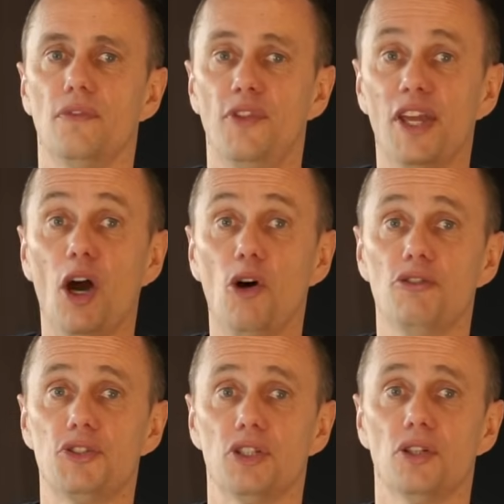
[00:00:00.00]
the
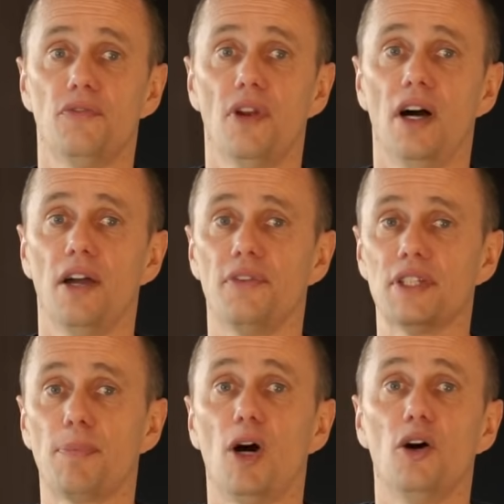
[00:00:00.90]
origin of life,
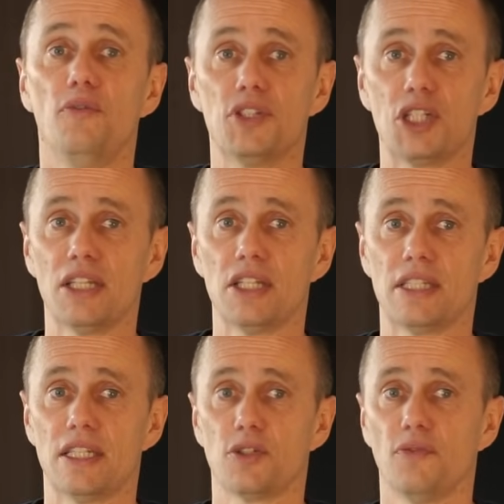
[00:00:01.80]
it's part of the
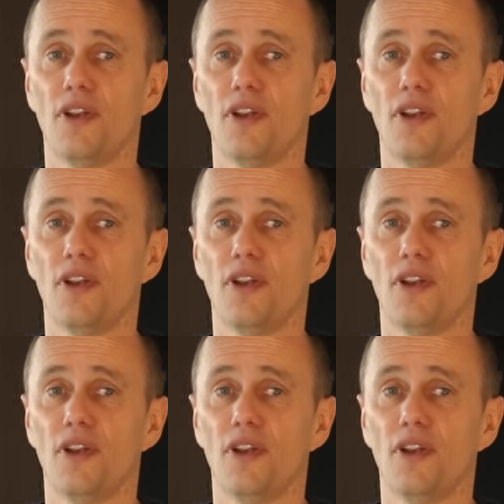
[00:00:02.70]
genesis of